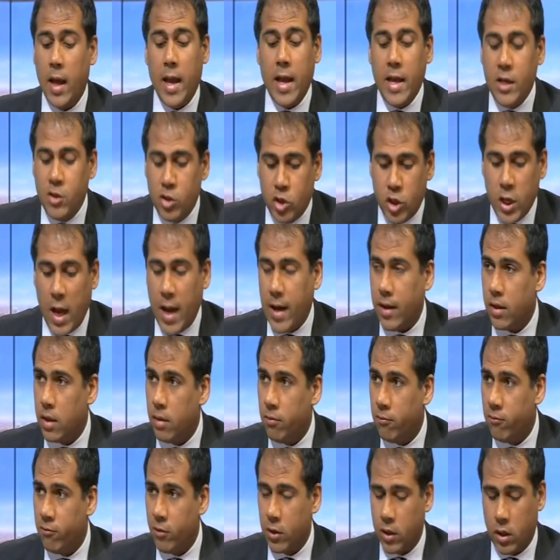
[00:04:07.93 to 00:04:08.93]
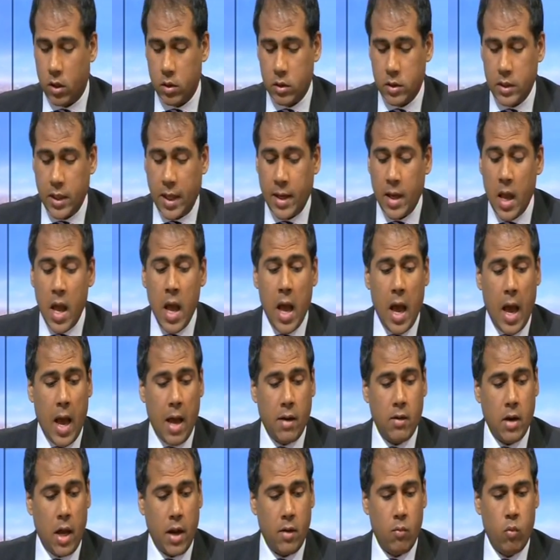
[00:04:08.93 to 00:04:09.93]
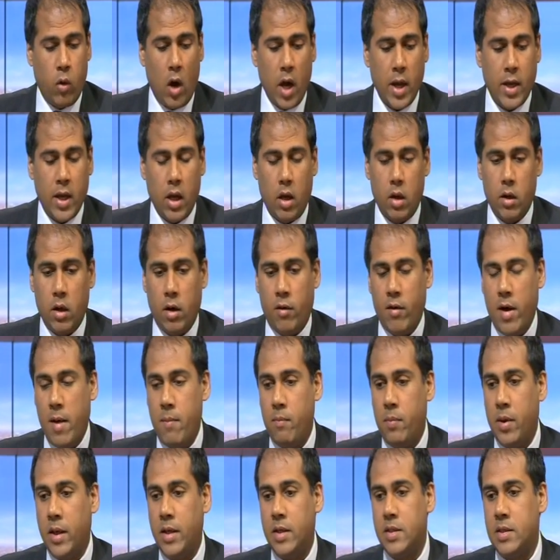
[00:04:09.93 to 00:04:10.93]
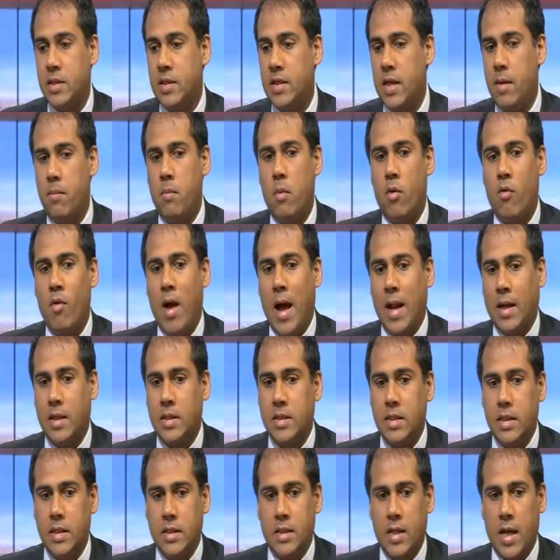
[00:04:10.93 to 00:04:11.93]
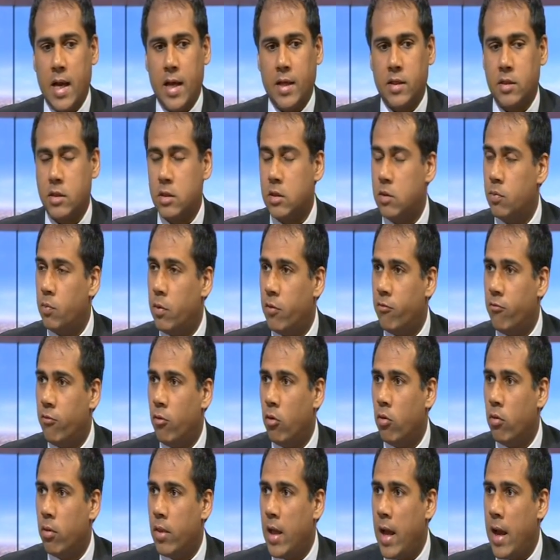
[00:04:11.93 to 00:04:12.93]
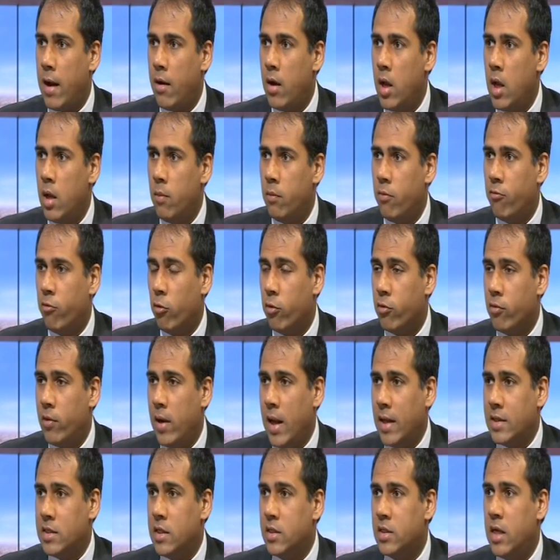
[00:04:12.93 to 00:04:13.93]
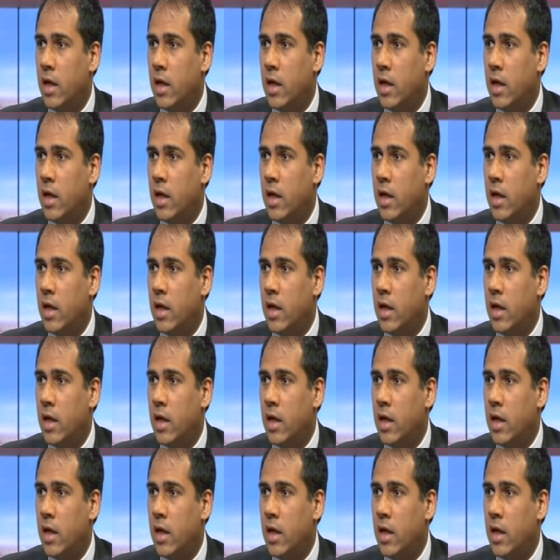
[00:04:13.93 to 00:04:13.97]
Eject them, for God's sake. And why can't our MPs sit morality tests before the election?